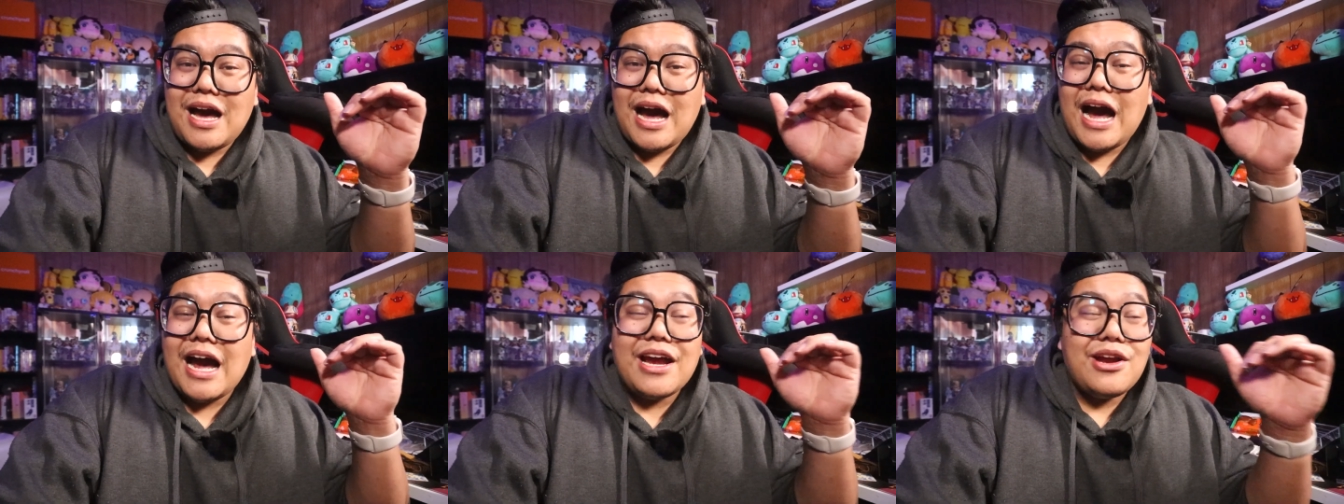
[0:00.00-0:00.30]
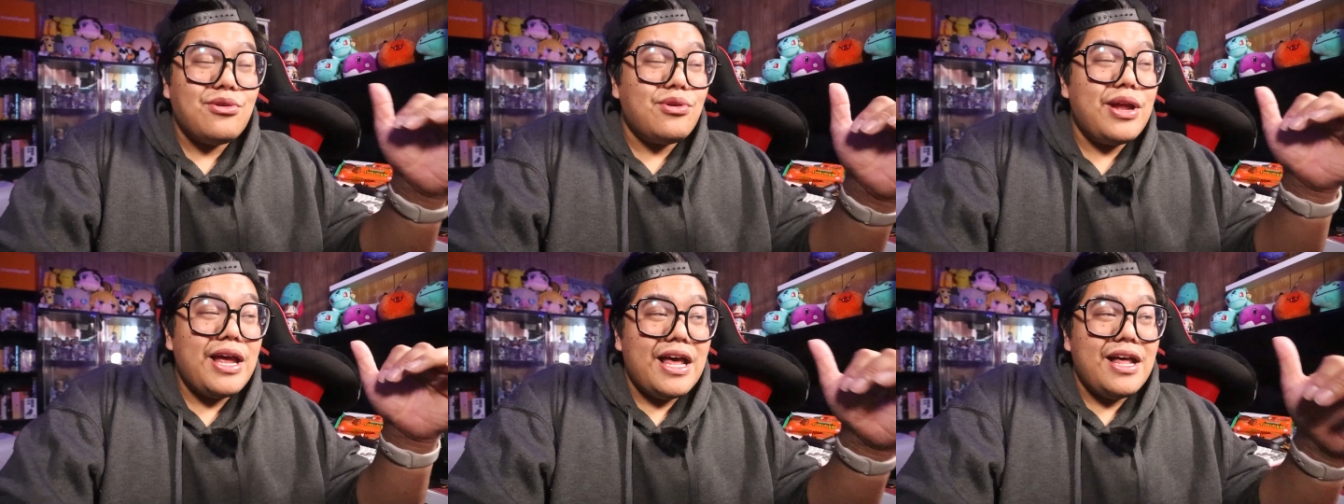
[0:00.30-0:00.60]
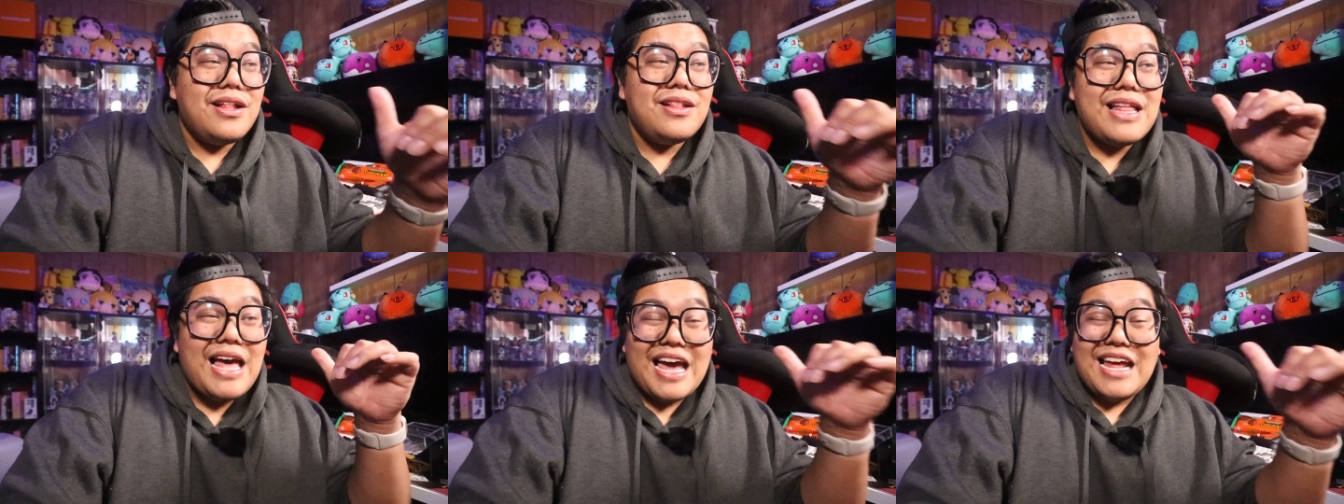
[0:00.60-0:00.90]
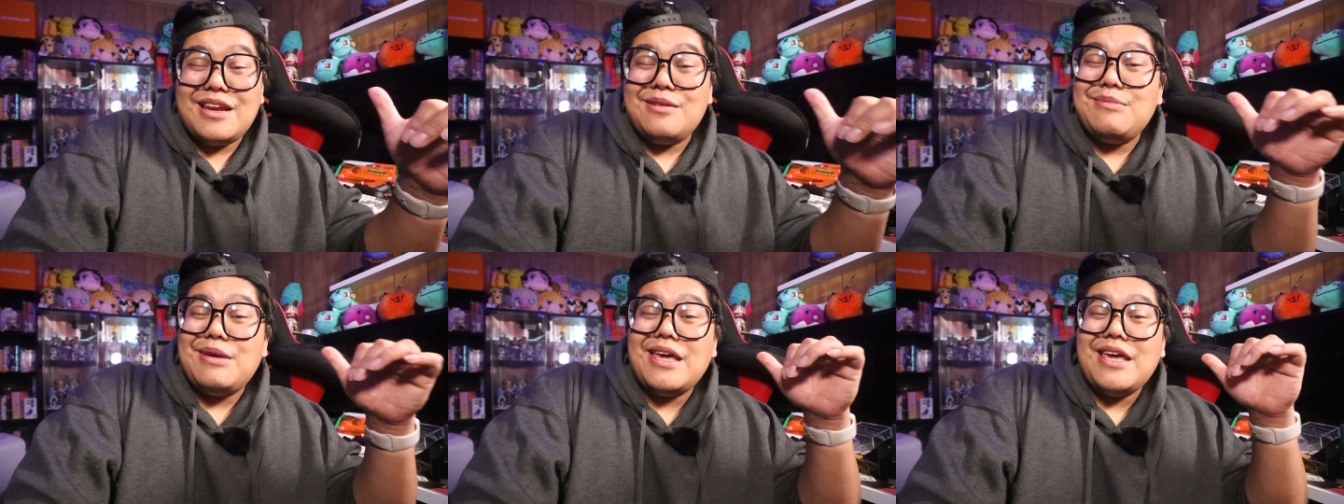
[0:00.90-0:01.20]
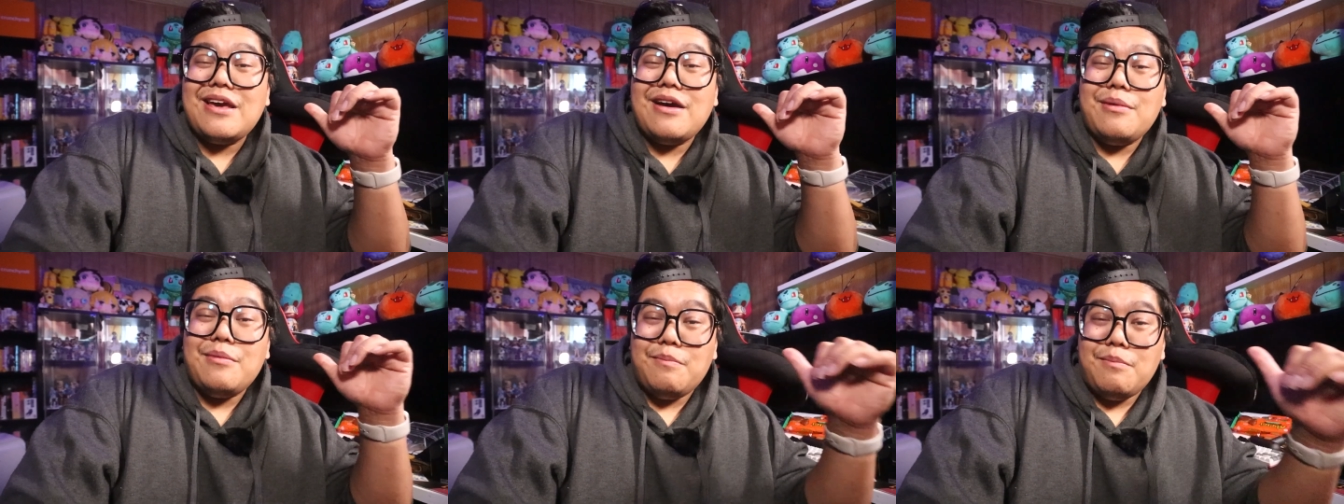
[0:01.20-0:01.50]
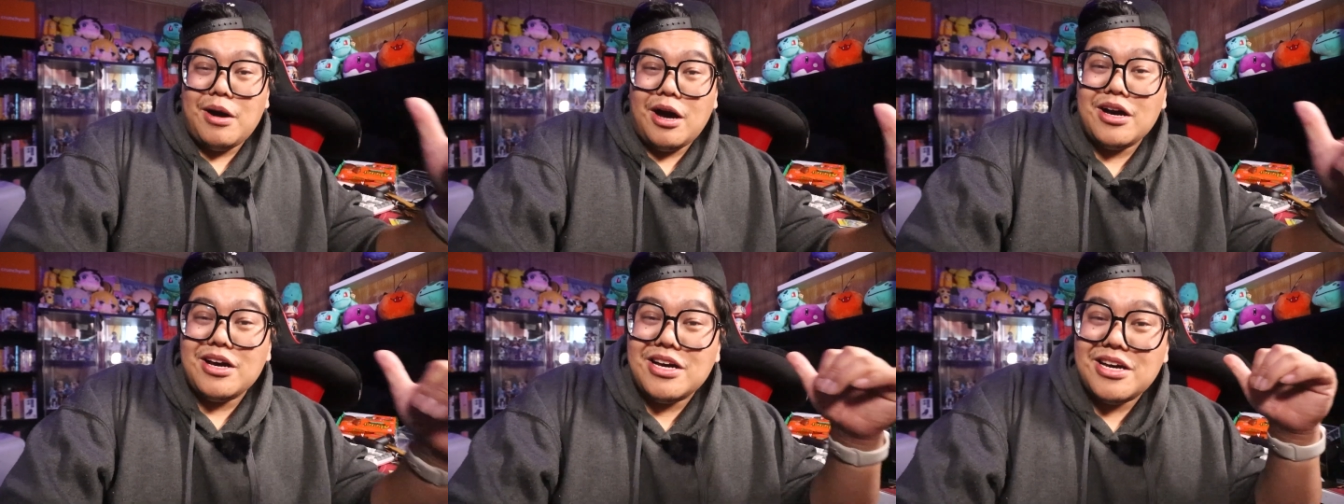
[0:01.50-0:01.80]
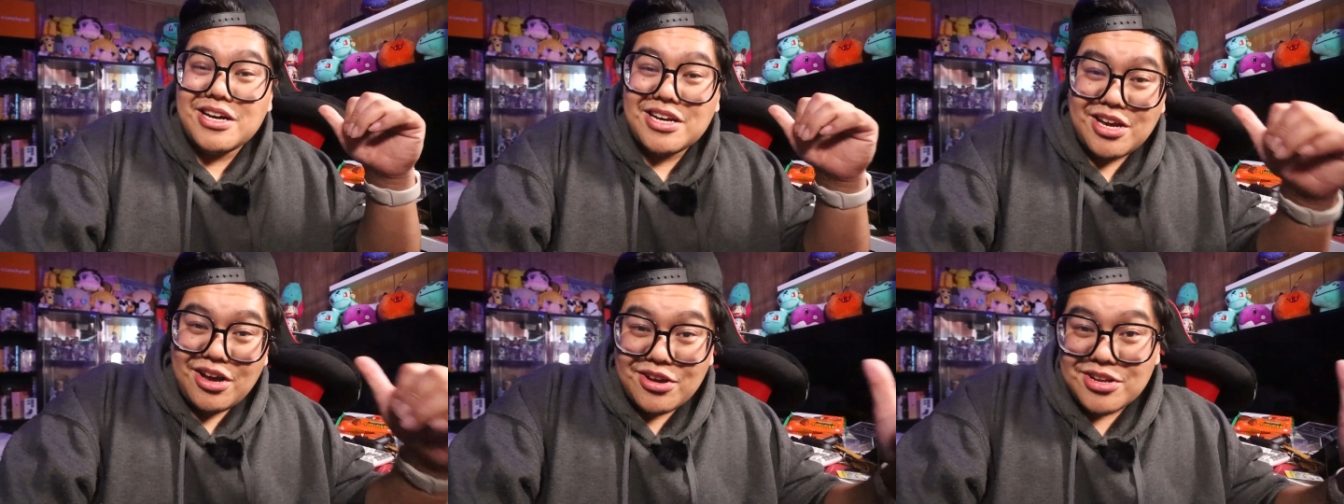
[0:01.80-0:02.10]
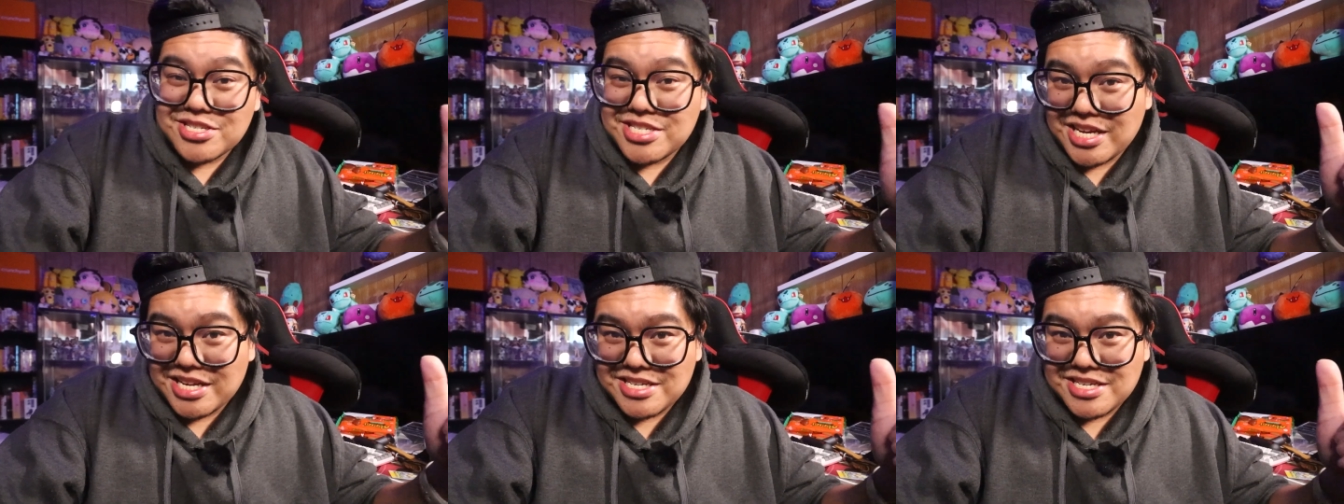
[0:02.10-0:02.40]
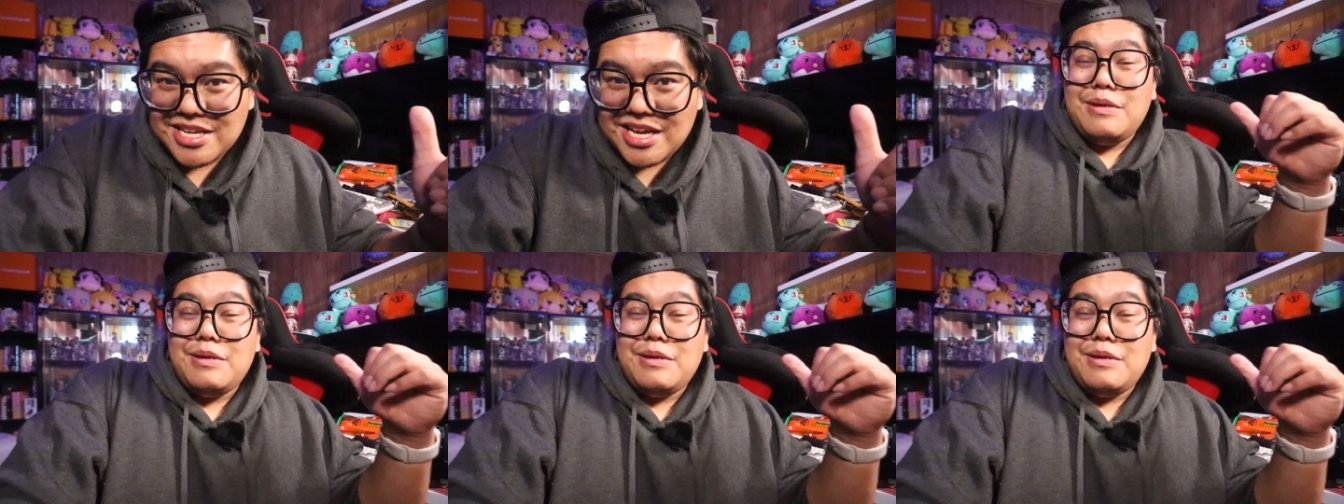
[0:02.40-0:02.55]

I R L anime manga content.